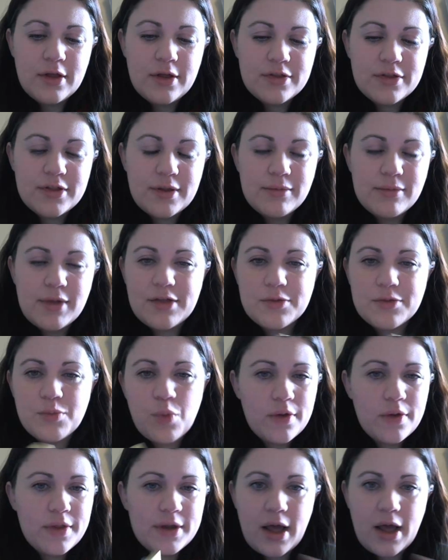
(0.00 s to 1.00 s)
Some days
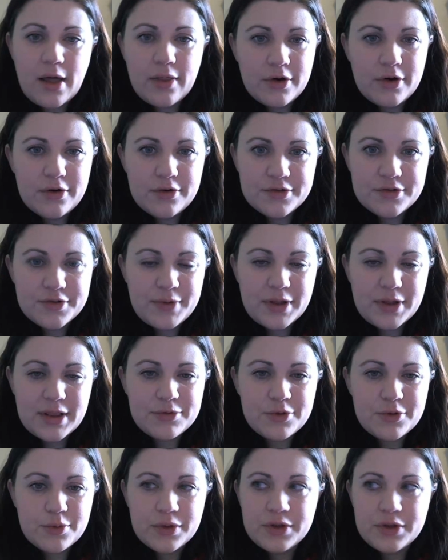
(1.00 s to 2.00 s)
more than others. My
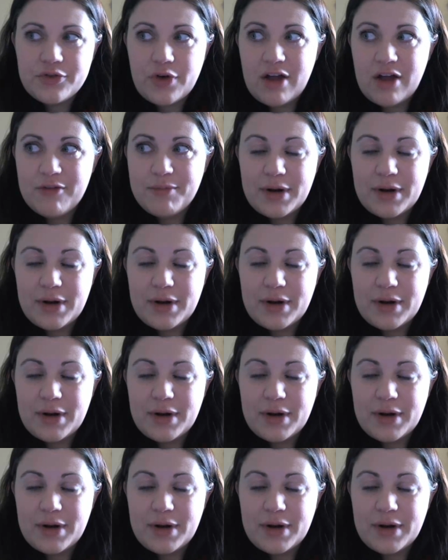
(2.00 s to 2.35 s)
lips are really dry.